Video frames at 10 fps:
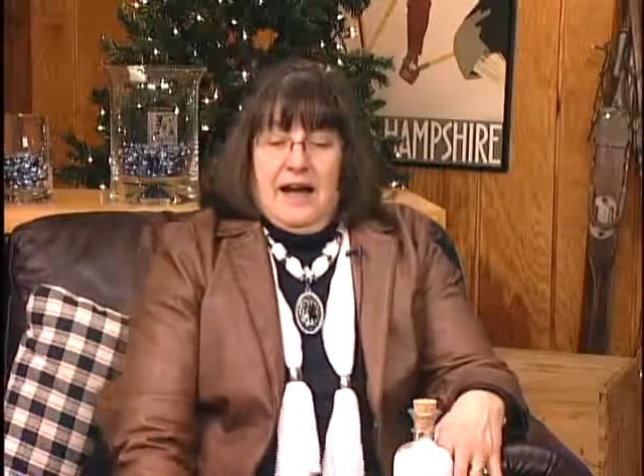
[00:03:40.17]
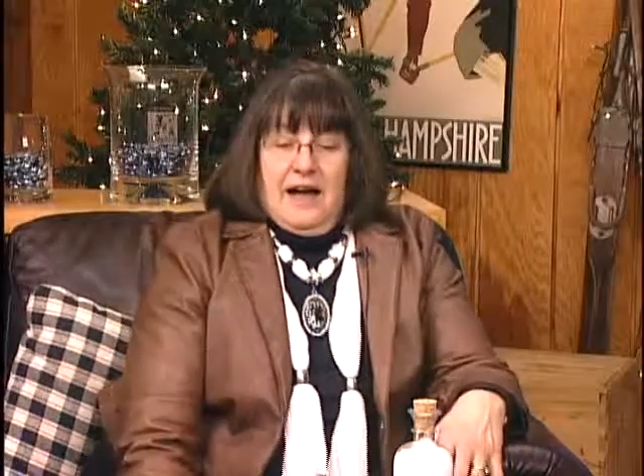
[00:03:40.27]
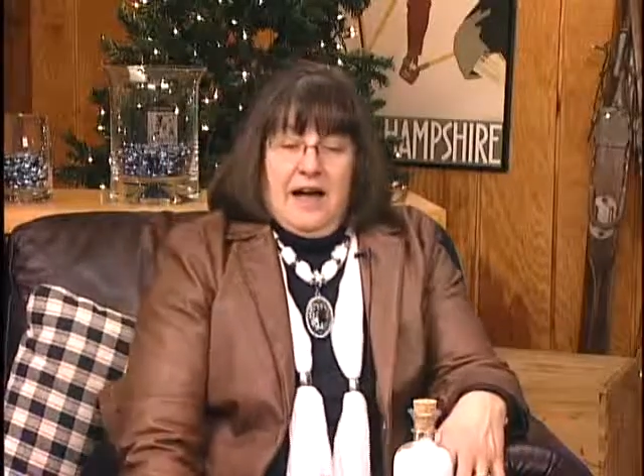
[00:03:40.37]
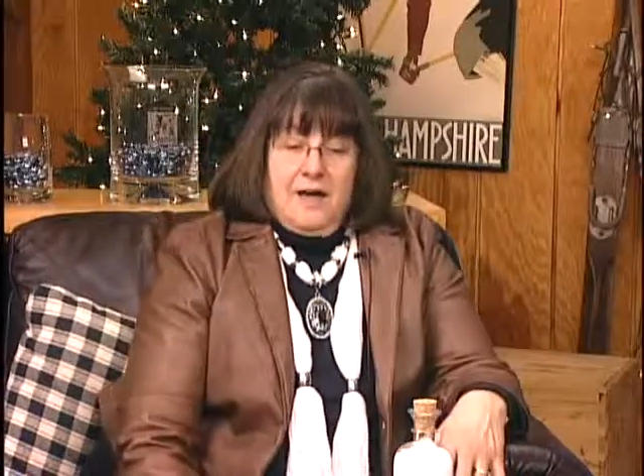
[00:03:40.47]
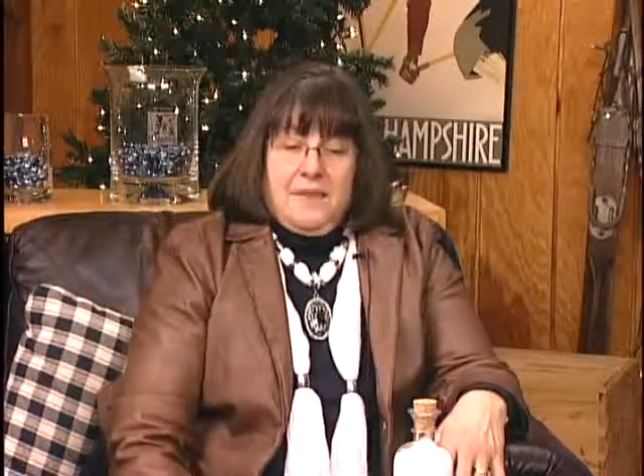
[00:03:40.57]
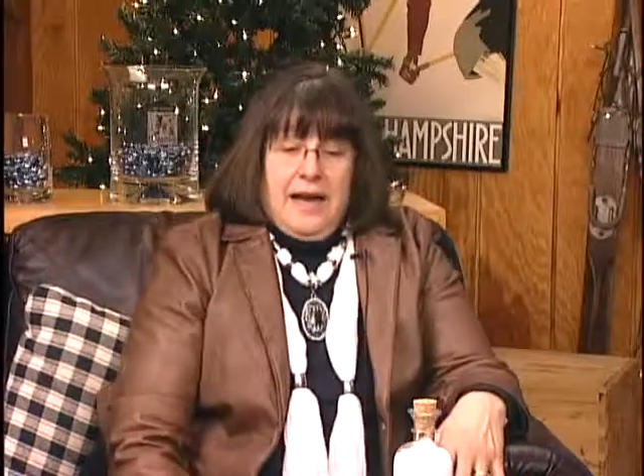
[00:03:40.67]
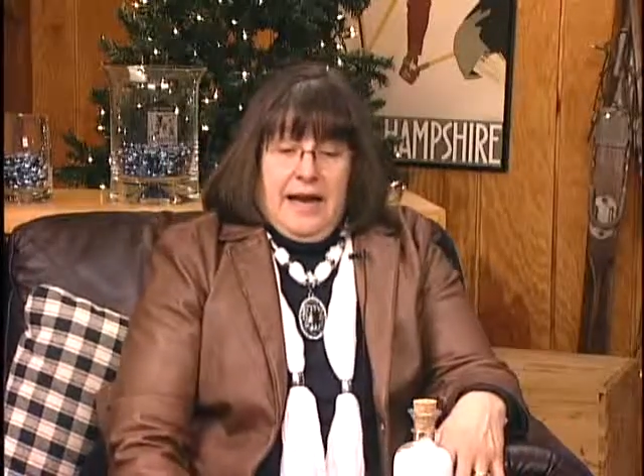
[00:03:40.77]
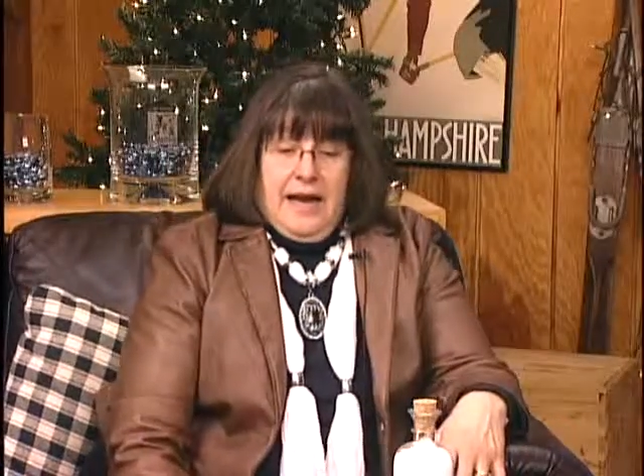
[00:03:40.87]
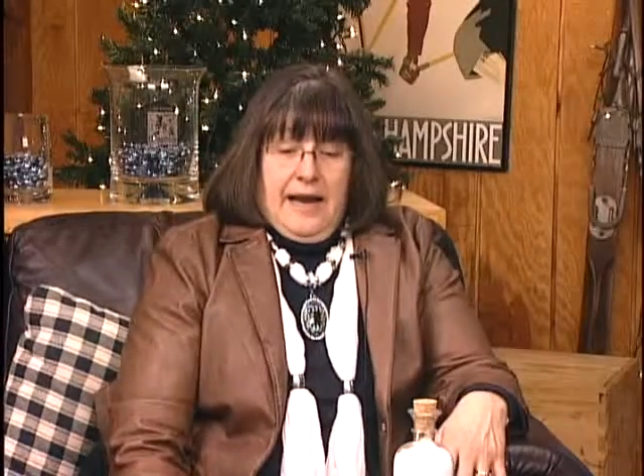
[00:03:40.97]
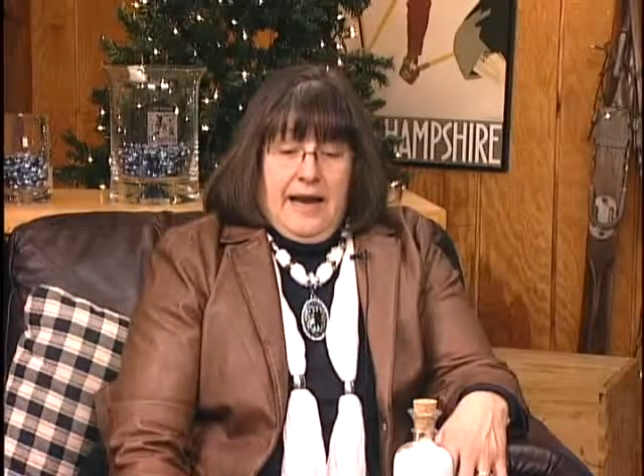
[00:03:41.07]

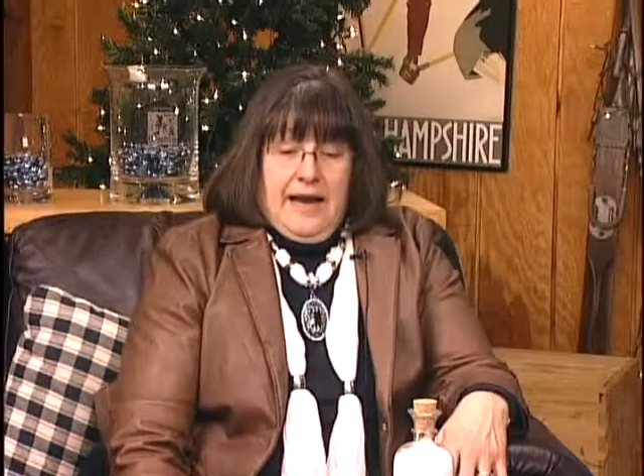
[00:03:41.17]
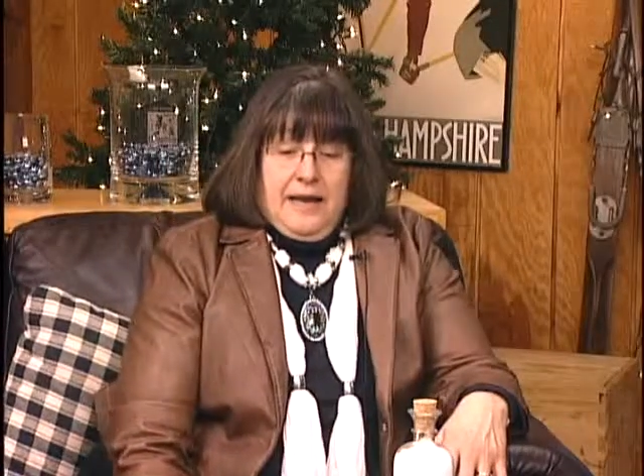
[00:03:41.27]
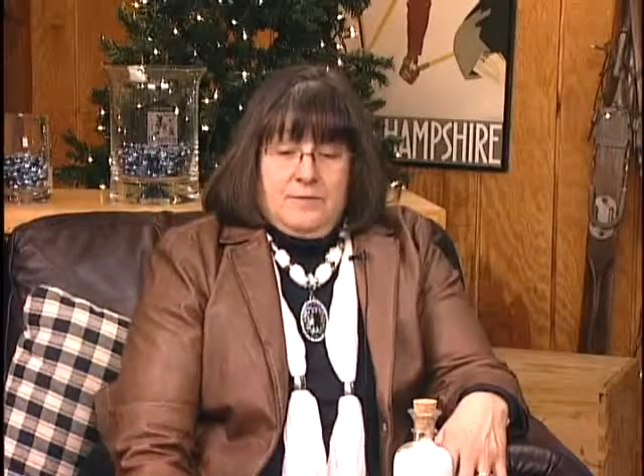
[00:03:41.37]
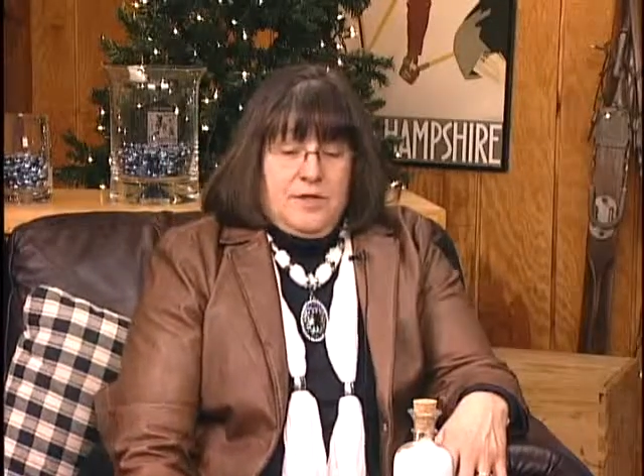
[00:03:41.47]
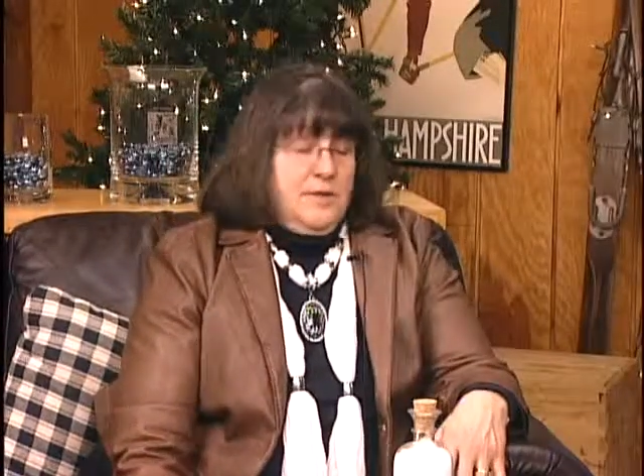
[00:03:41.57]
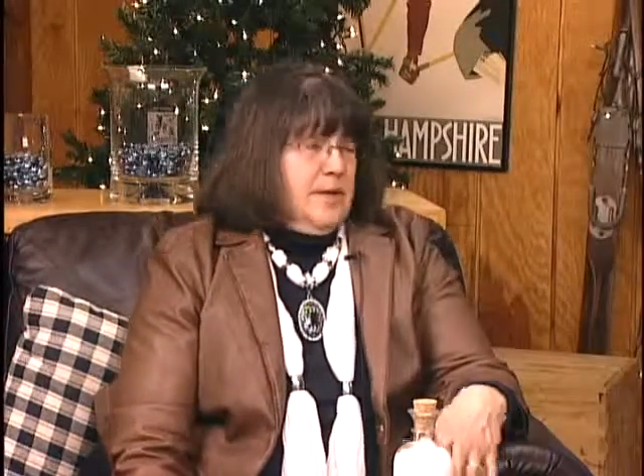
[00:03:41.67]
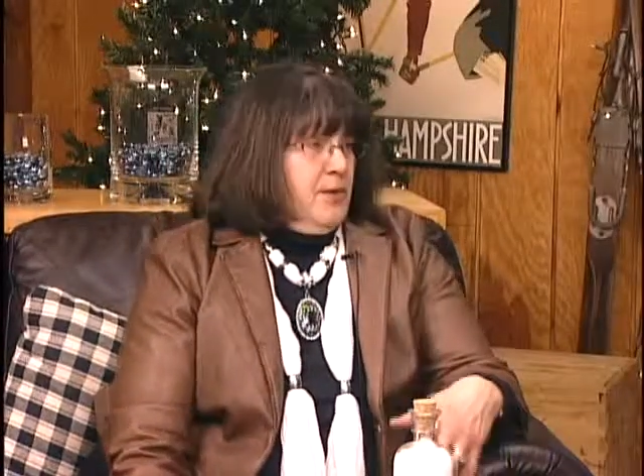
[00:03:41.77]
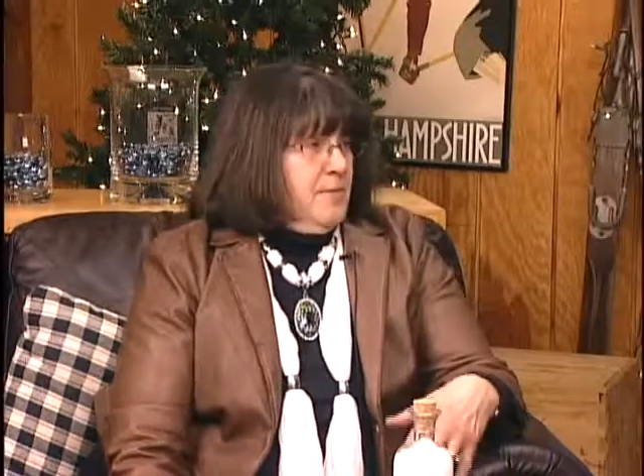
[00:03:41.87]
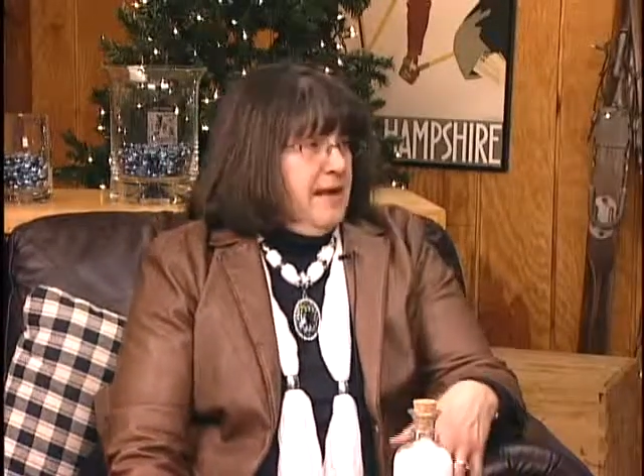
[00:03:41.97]
And what do we know